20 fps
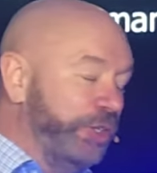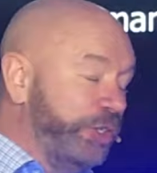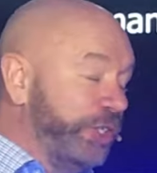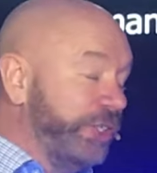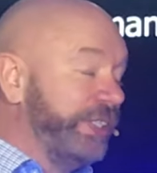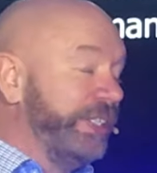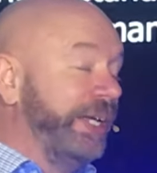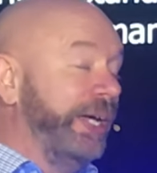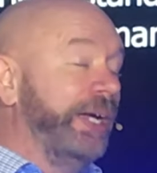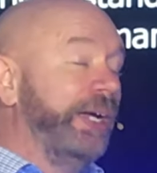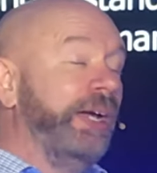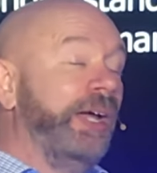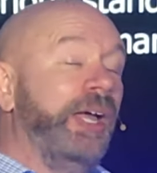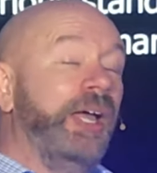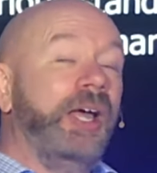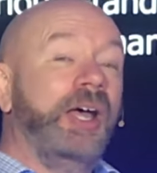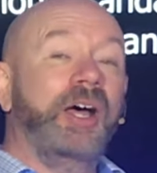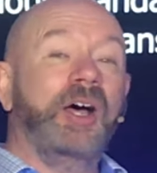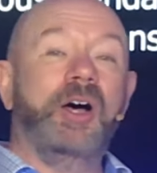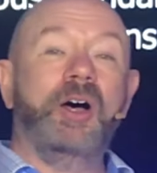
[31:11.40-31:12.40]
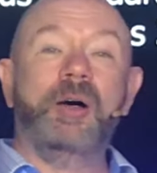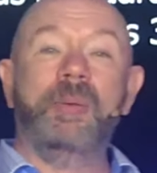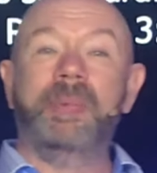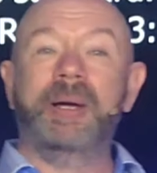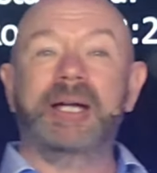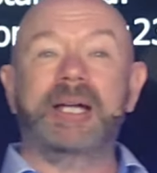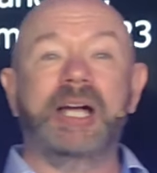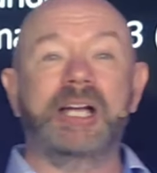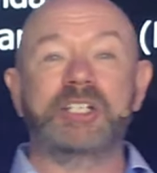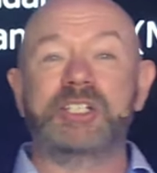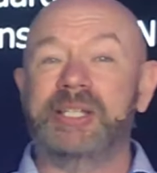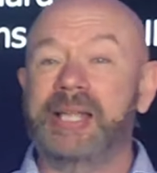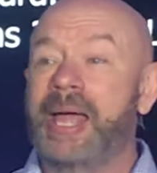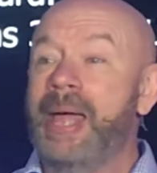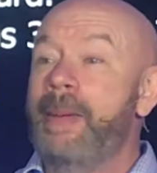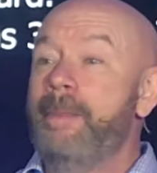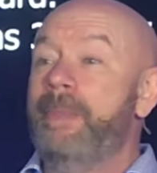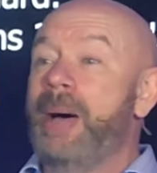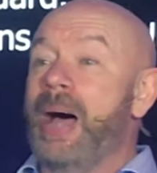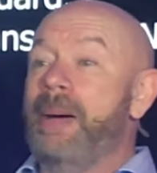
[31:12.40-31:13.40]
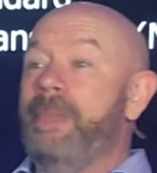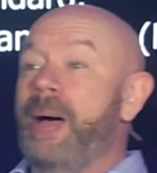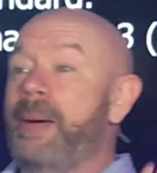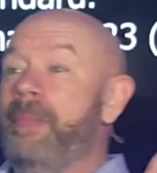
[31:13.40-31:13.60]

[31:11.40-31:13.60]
just like, Oh my gosh. She's like, Mom,